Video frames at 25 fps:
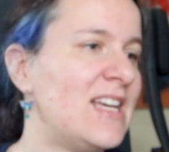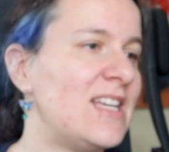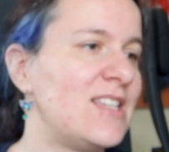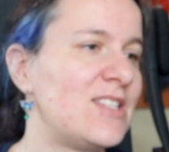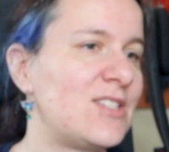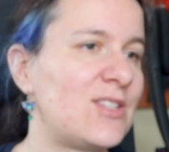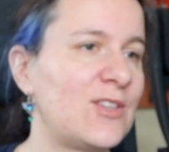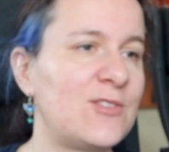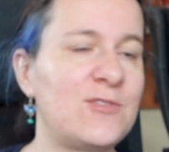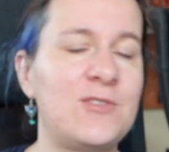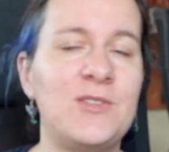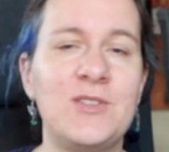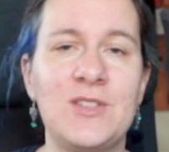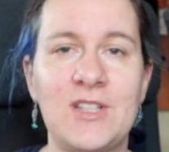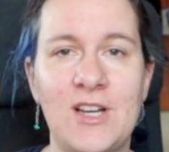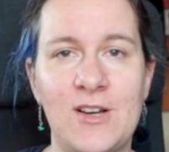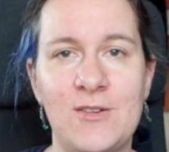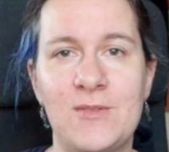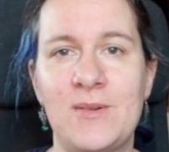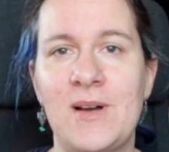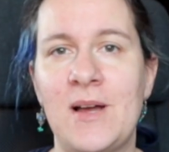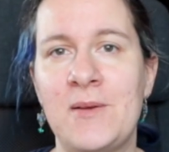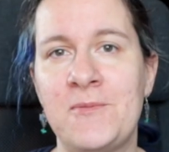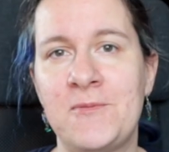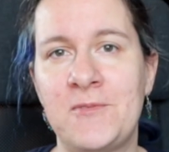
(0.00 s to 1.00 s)
So for
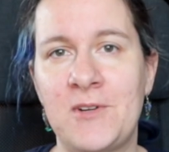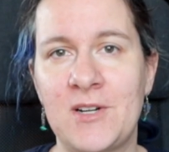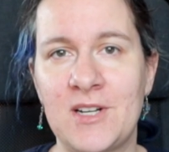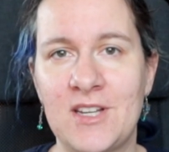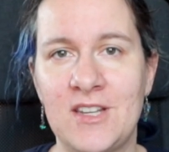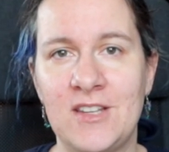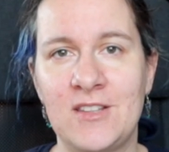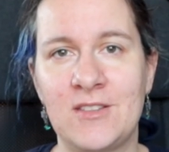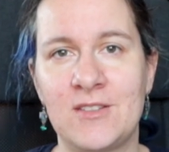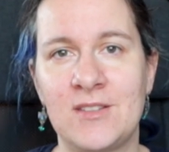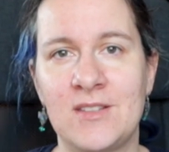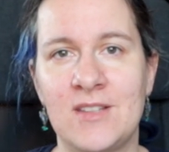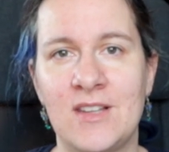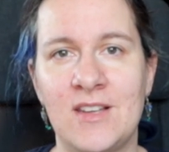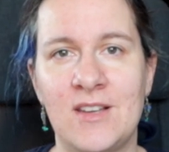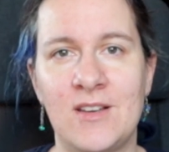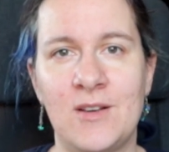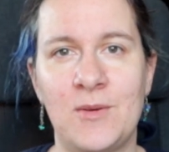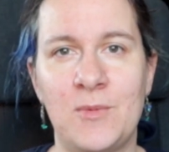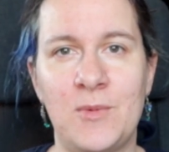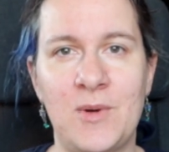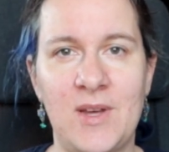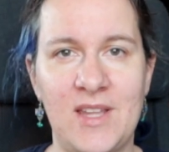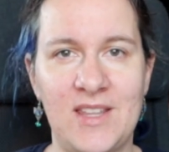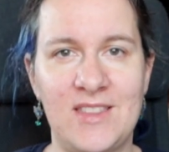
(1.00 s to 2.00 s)
now, I'm working
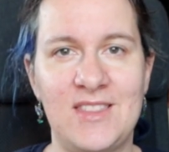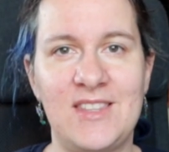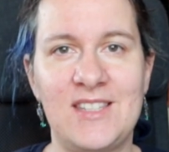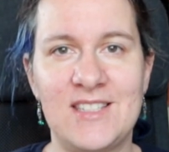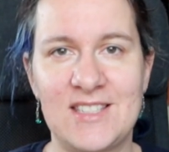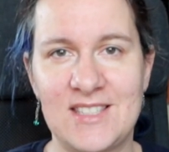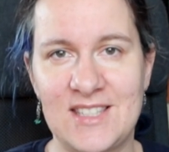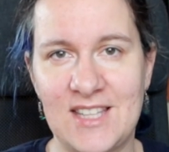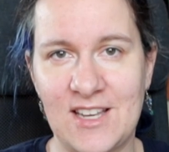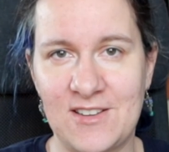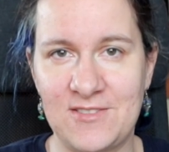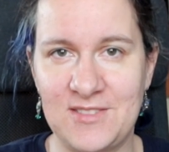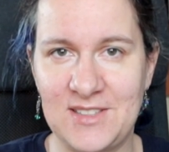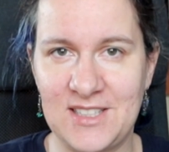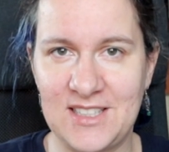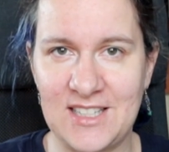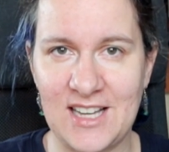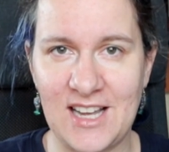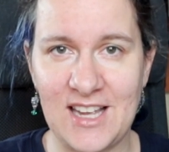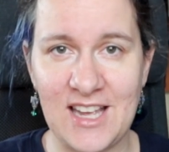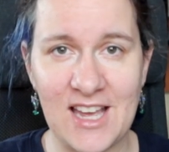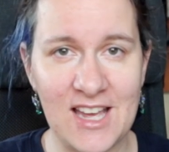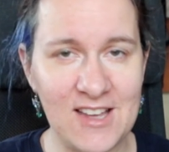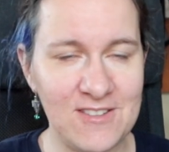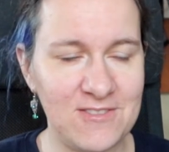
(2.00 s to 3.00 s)
with the stuff that
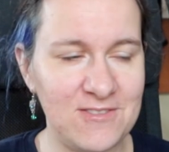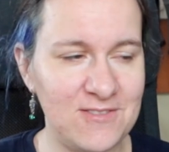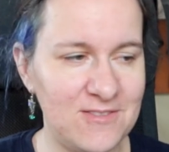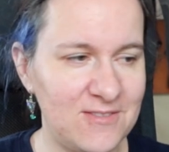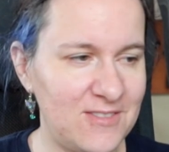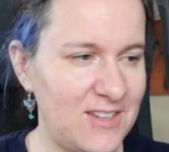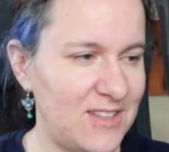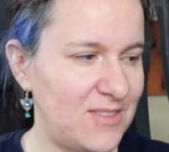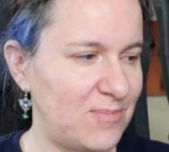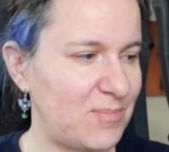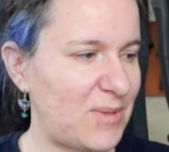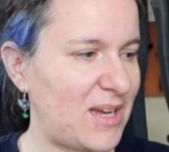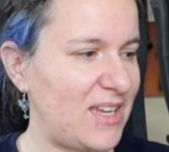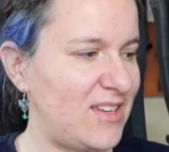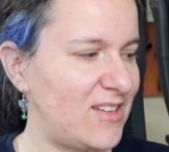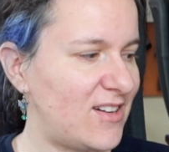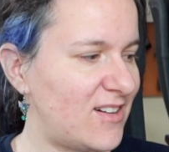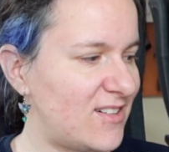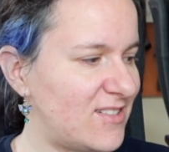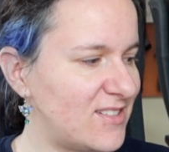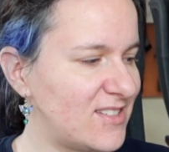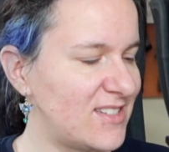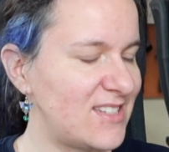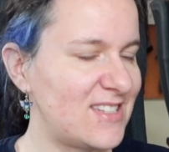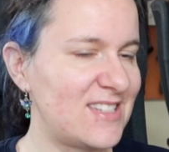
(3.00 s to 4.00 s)
I have, with my
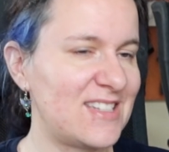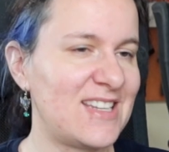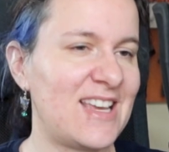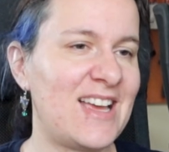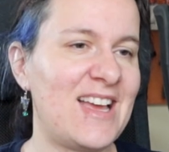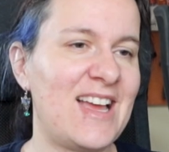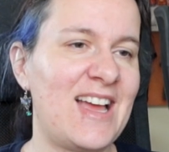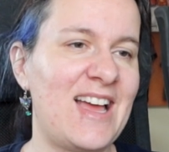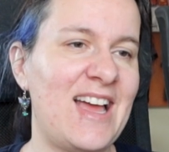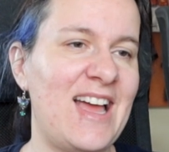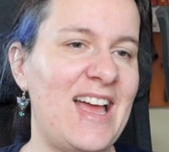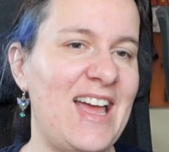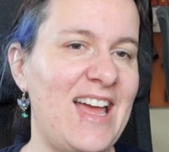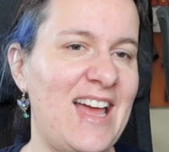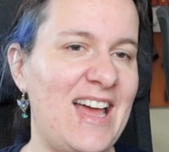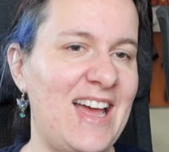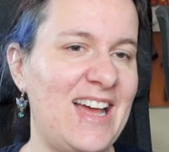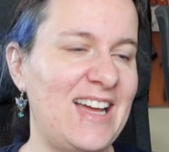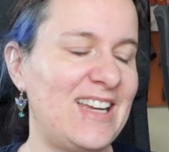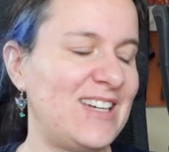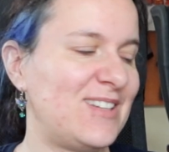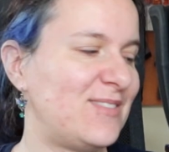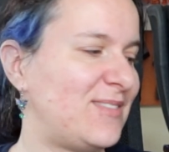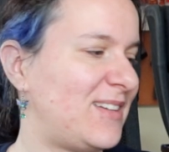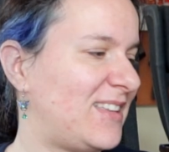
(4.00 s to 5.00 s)
yarns,
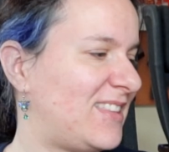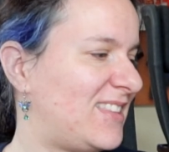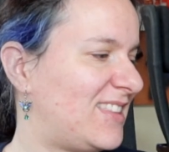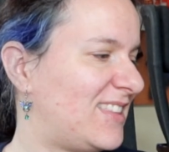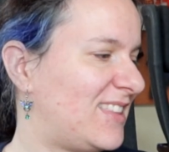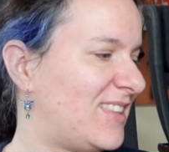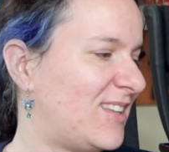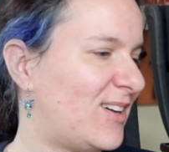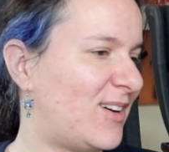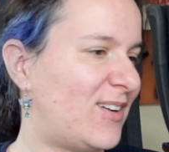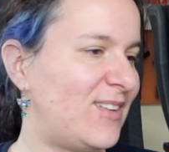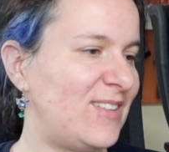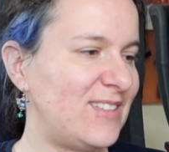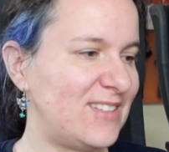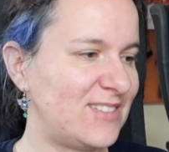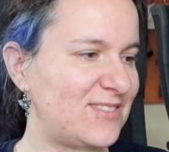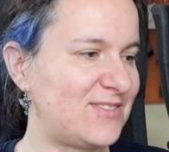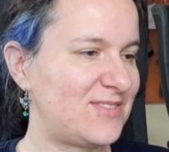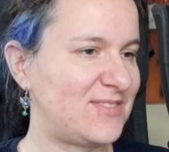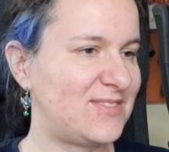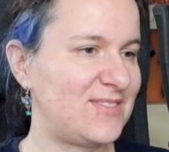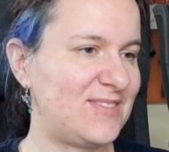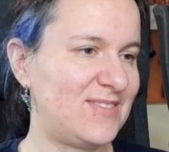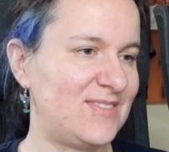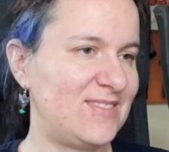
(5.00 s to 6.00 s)
and with all
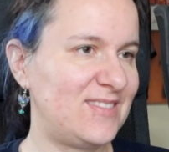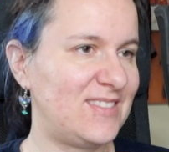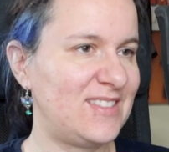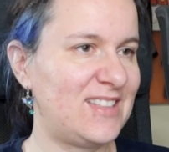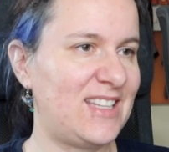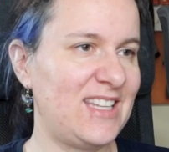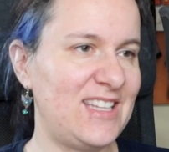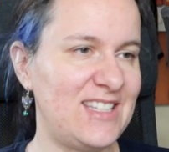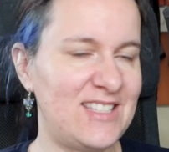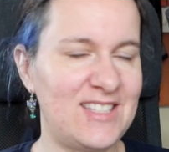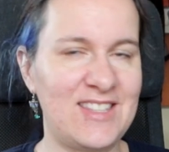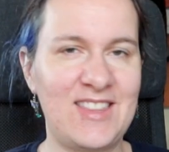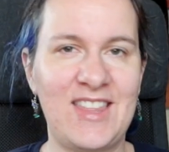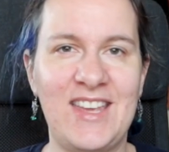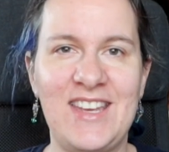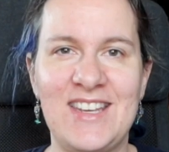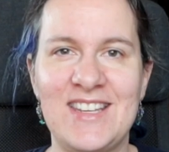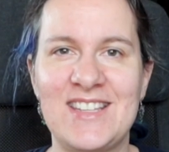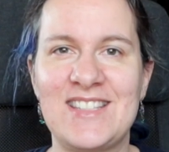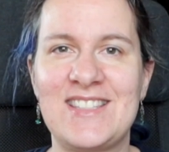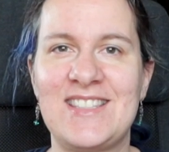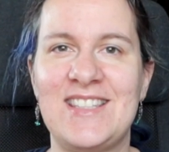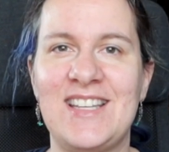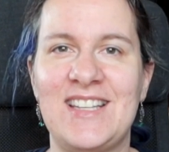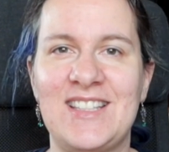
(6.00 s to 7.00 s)
of these
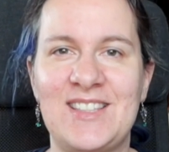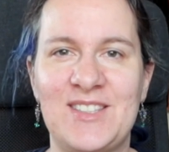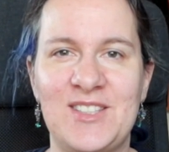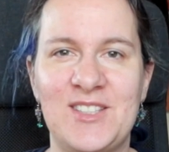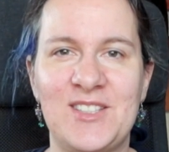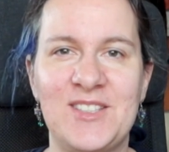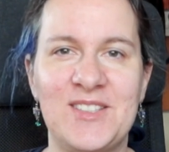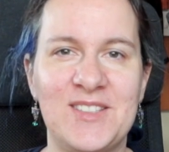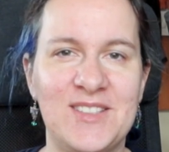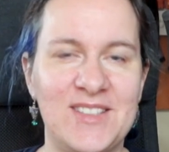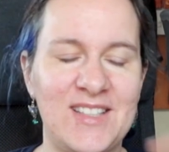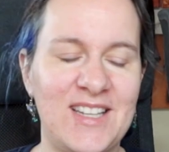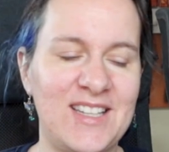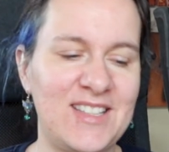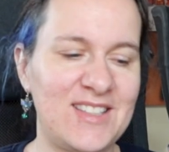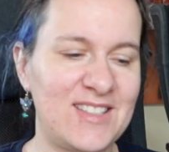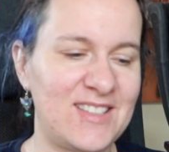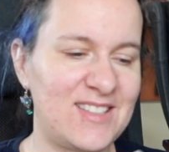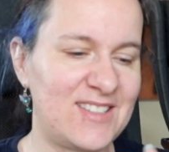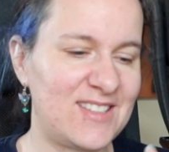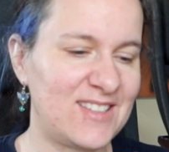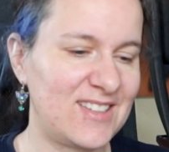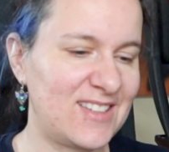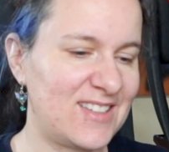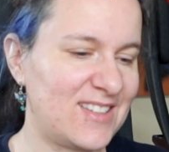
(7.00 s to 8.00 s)
things that
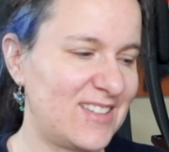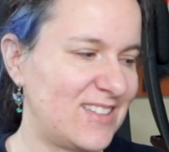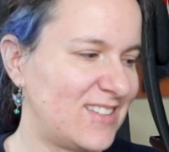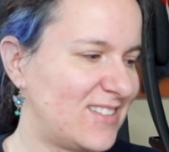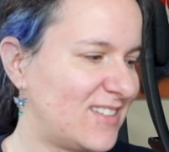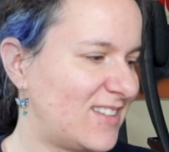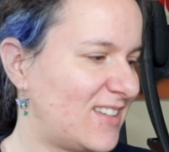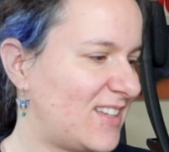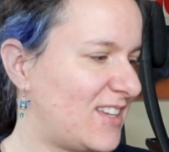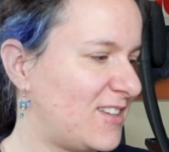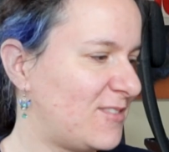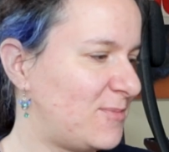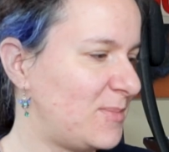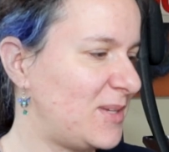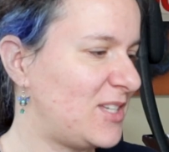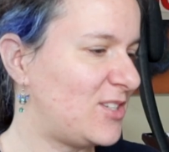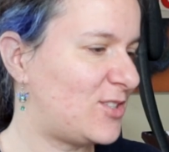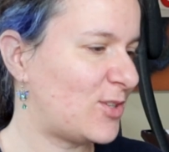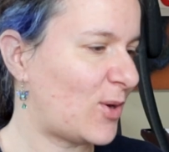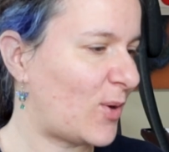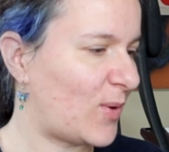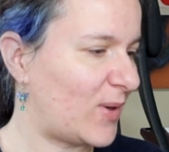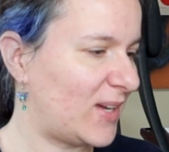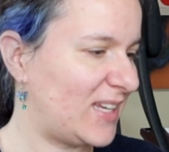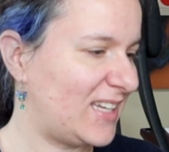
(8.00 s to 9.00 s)
give me
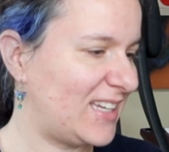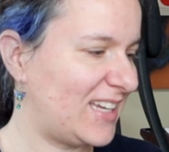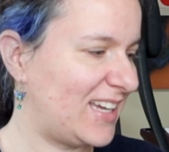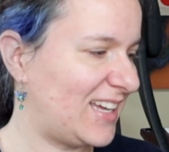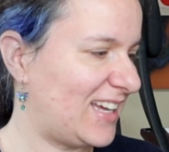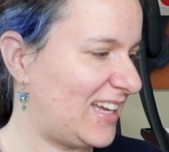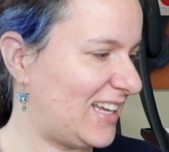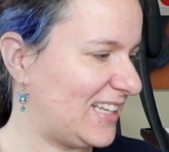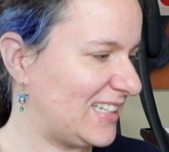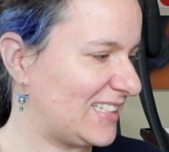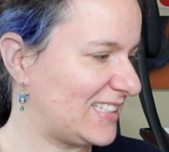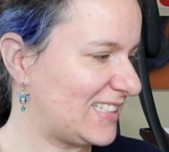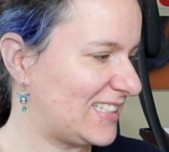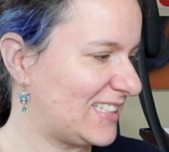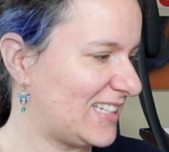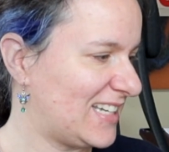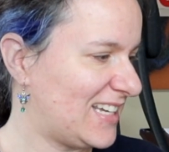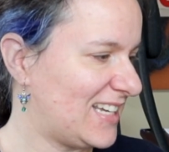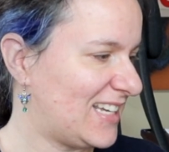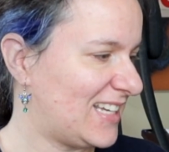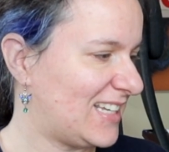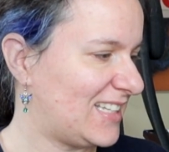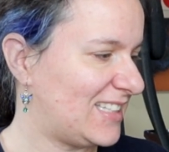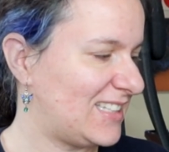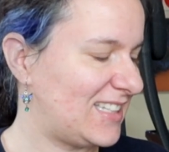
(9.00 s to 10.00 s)
joy and
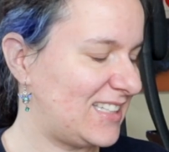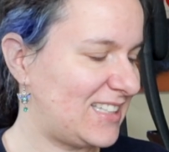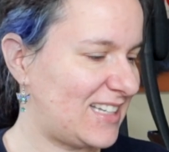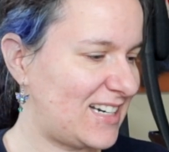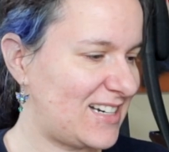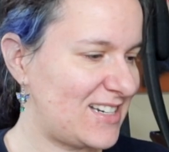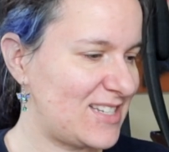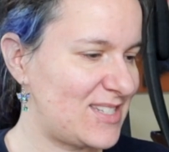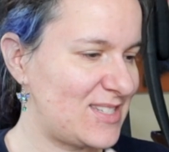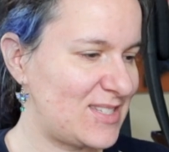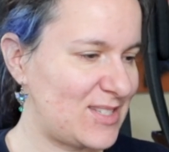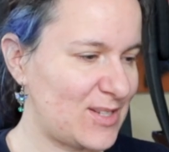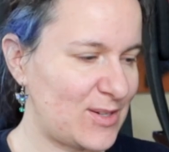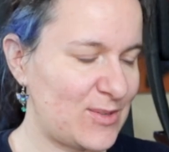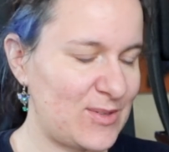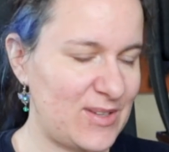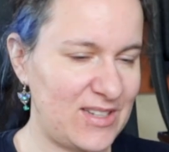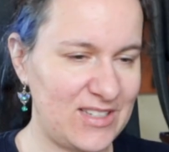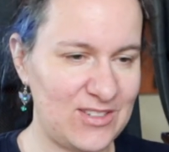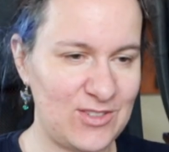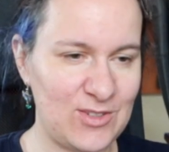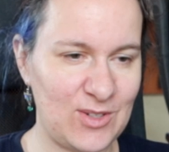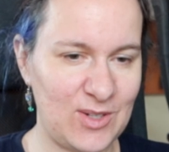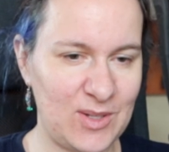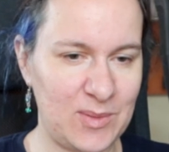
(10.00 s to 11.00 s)
that are so
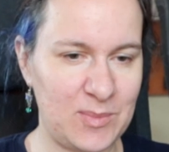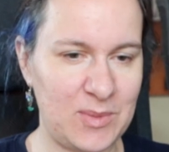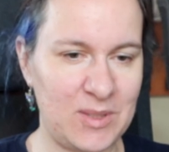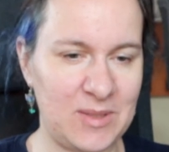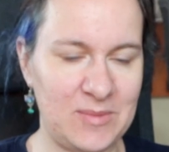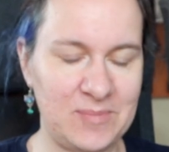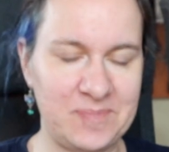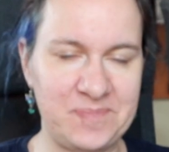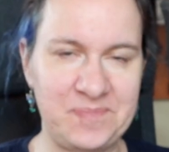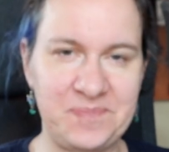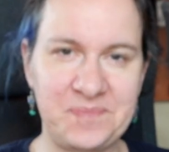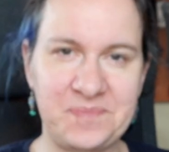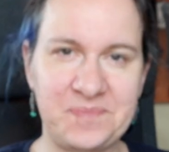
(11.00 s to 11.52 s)
enjoyable.